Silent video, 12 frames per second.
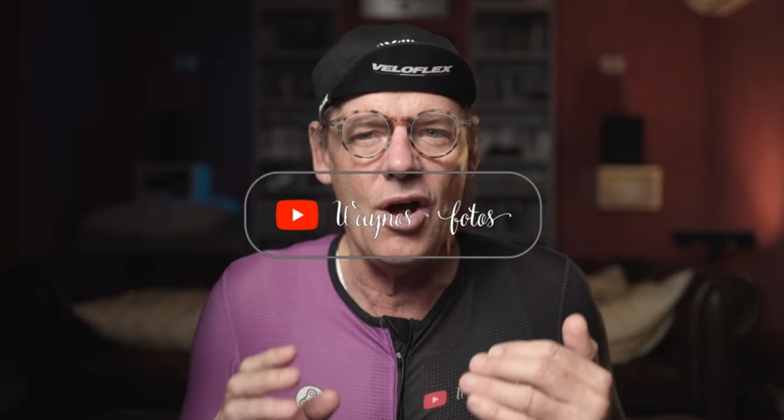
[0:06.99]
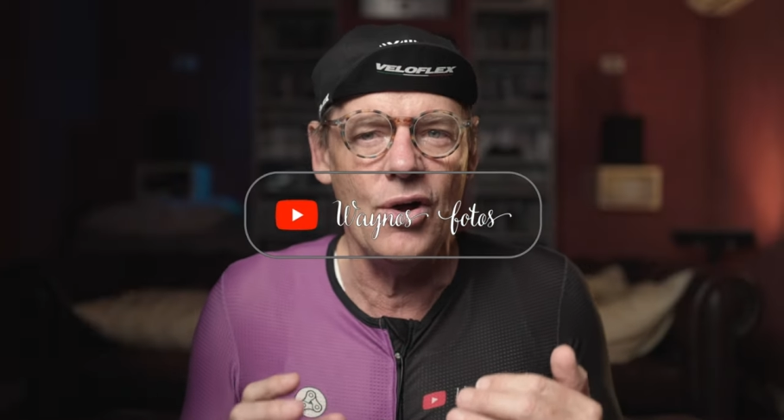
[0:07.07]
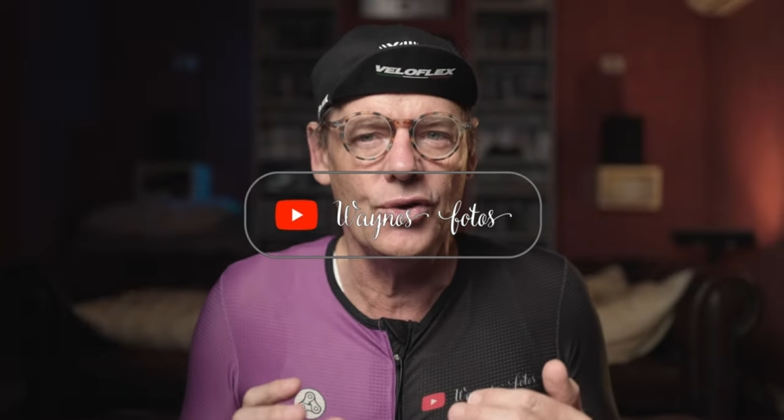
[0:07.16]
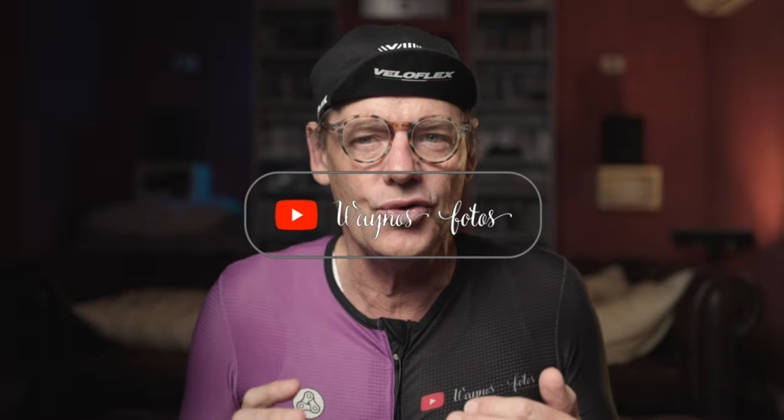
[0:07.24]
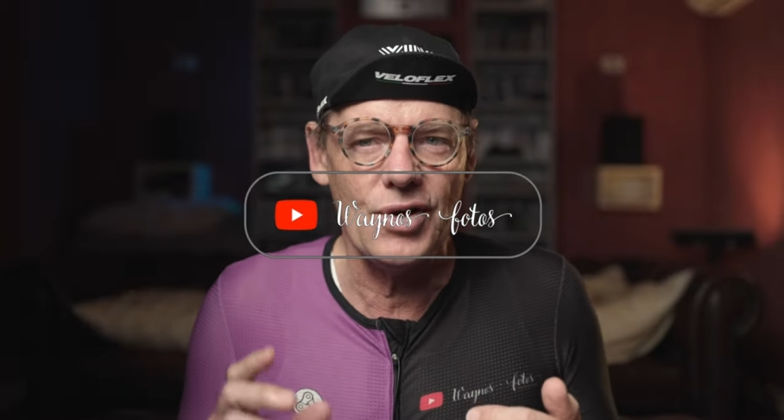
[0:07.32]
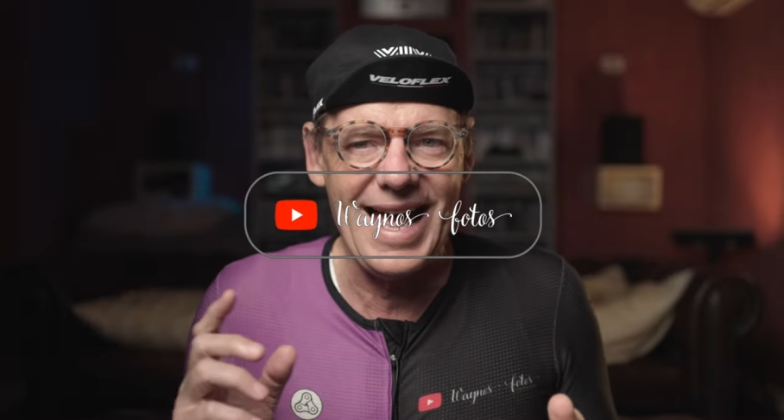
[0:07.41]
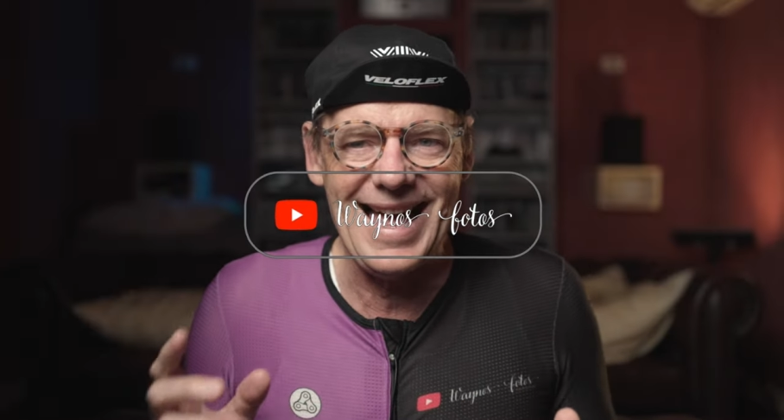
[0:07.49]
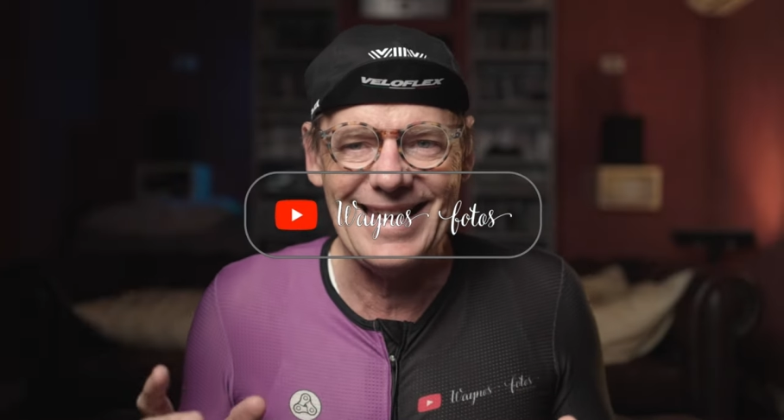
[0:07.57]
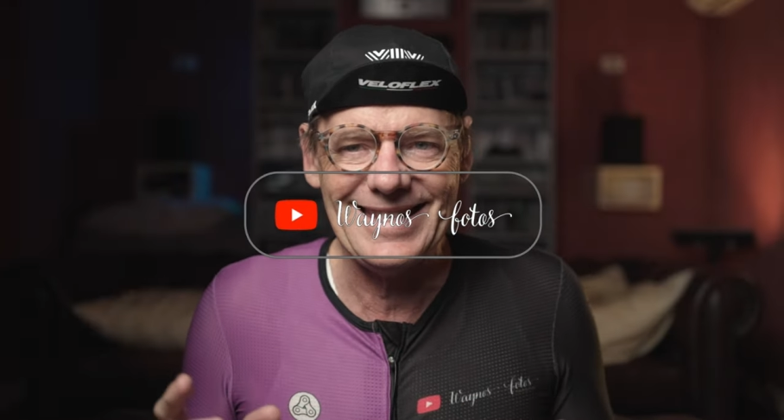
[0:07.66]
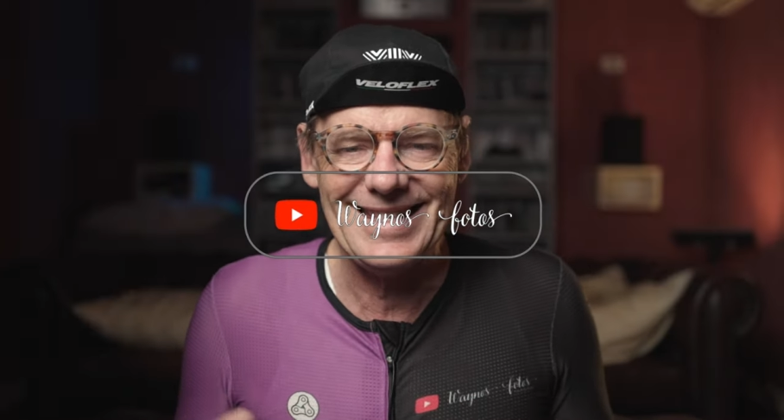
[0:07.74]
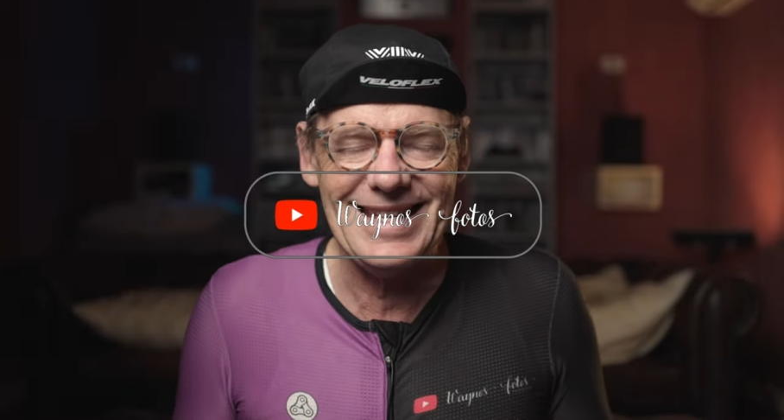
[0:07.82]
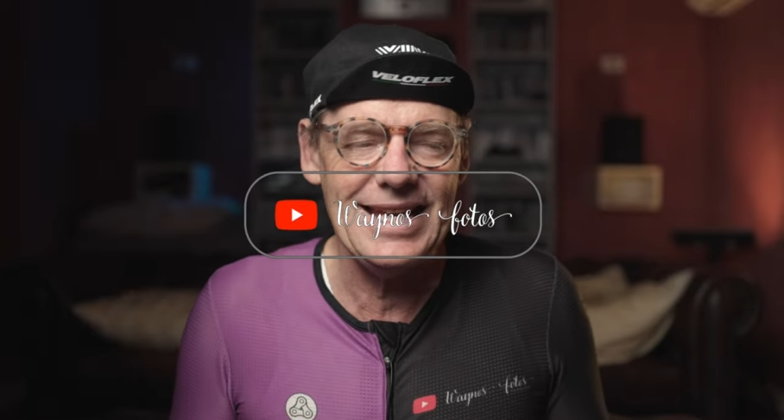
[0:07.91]
Oltre
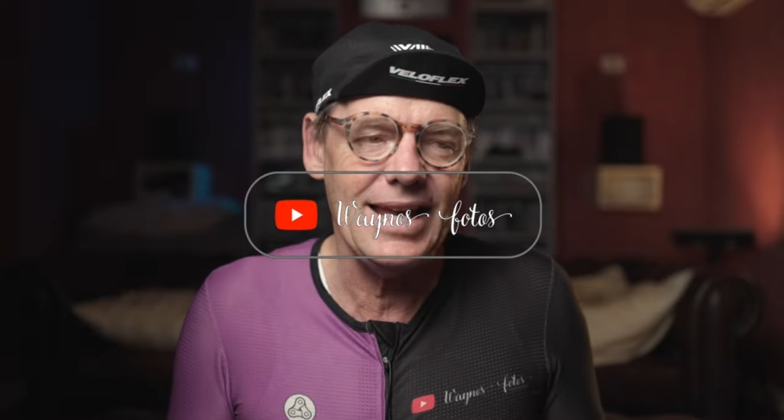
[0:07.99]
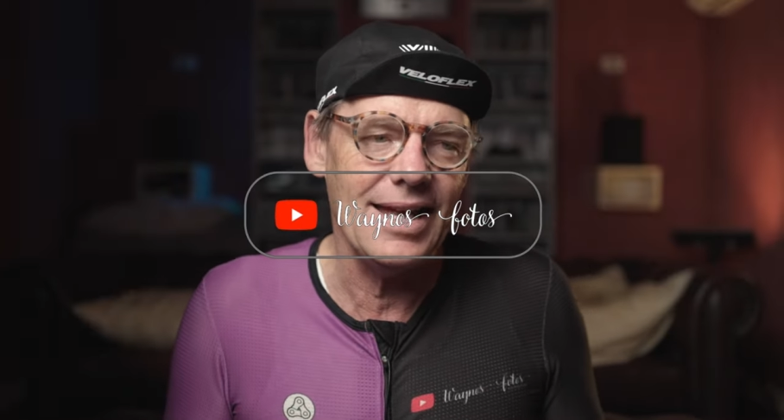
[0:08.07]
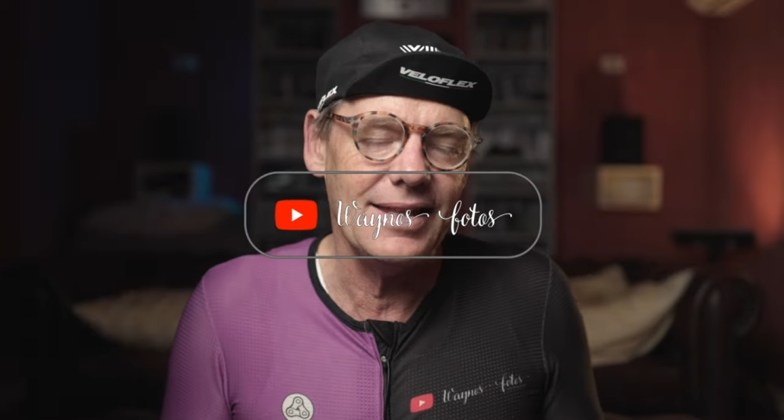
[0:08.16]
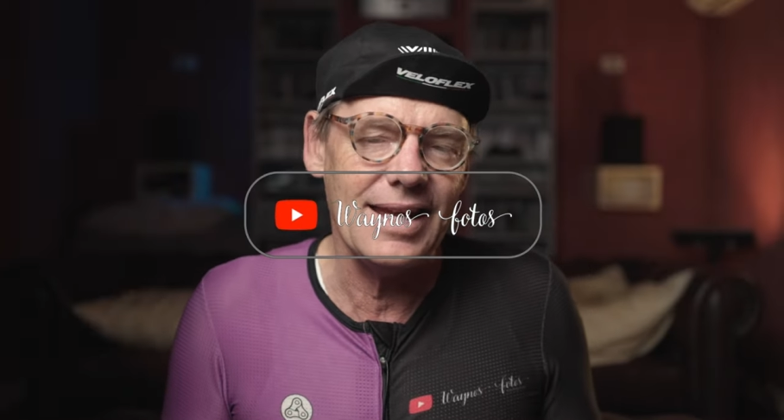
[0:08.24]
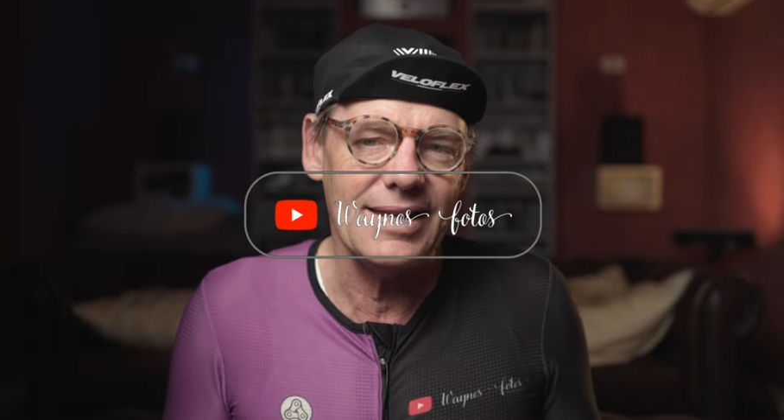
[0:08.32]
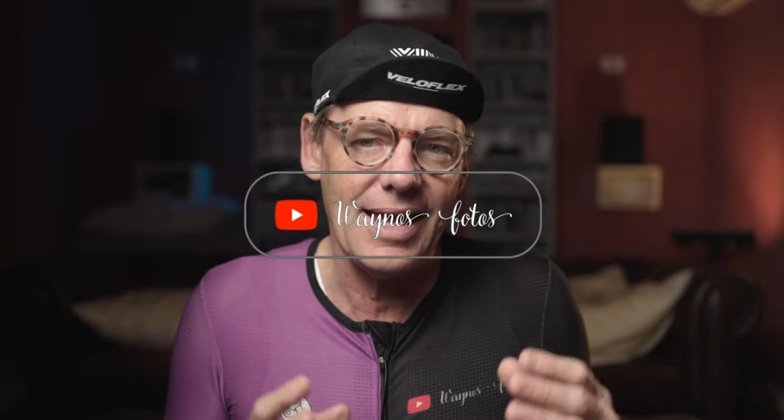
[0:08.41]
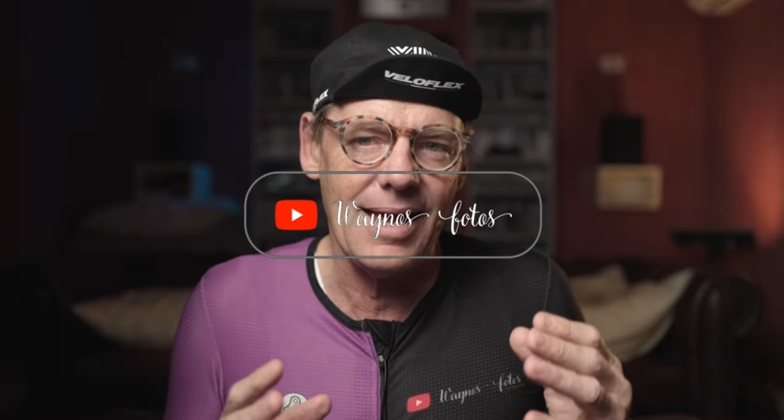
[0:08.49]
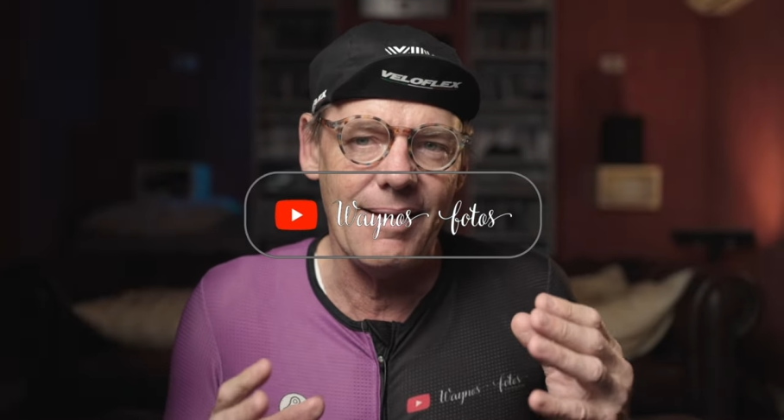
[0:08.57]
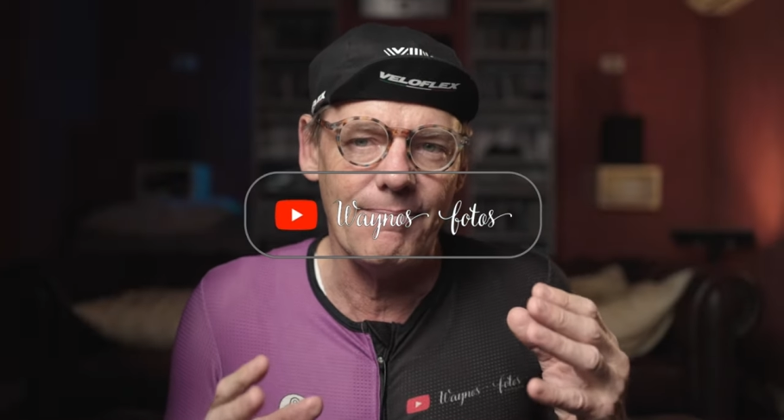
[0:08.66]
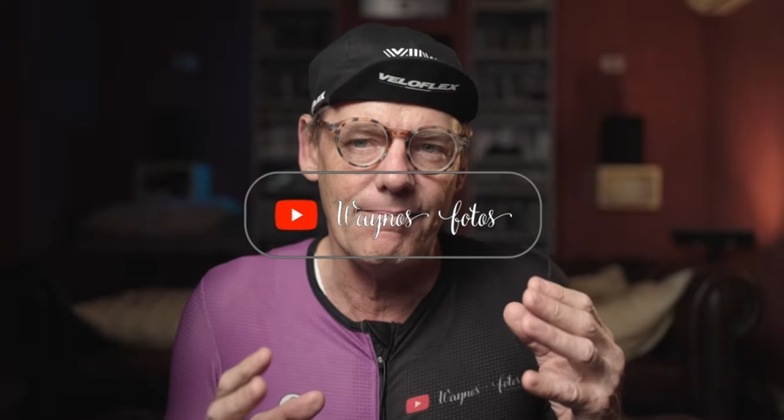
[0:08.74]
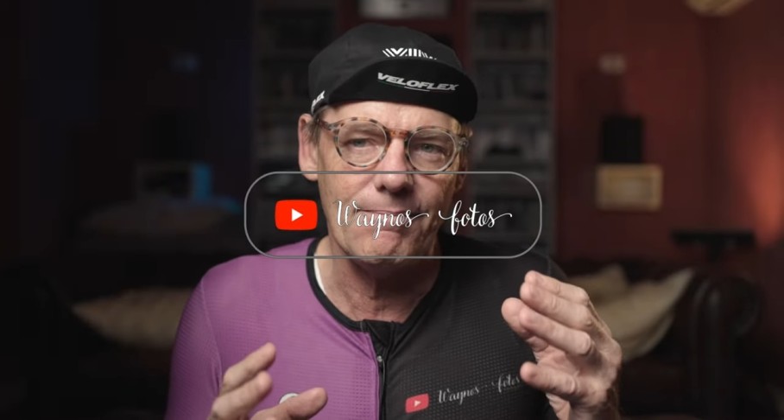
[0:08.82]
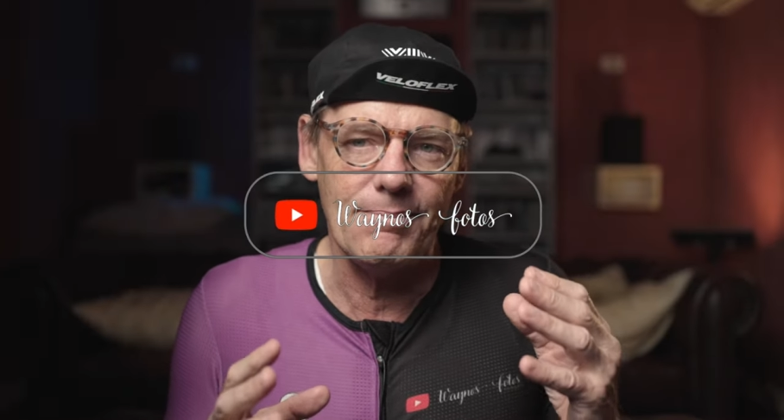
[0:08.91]
RC and then their